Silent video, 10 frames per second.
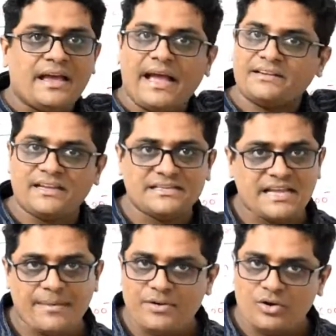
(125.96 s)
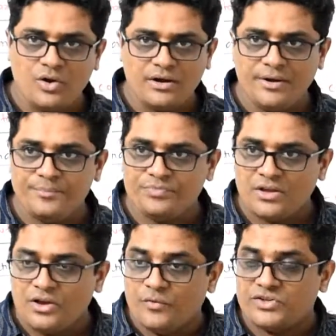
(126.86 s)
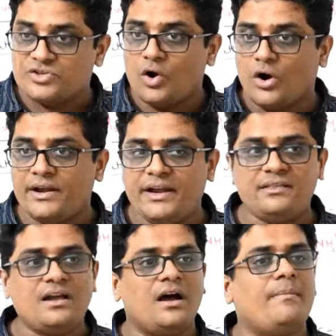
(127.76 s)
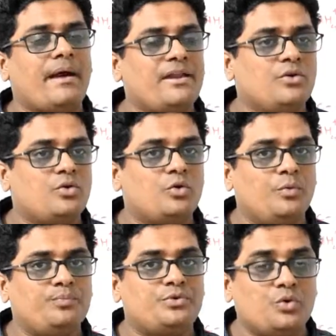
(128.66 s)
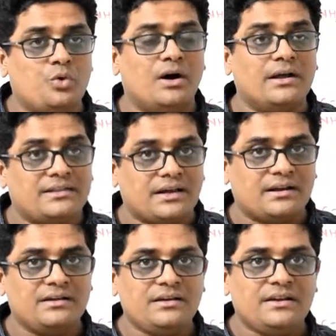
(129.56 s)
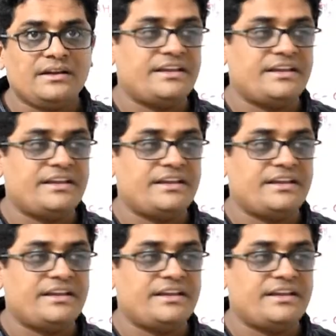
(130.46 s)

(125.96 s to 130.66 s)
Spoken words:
act as an amino donor which donate the amino group to other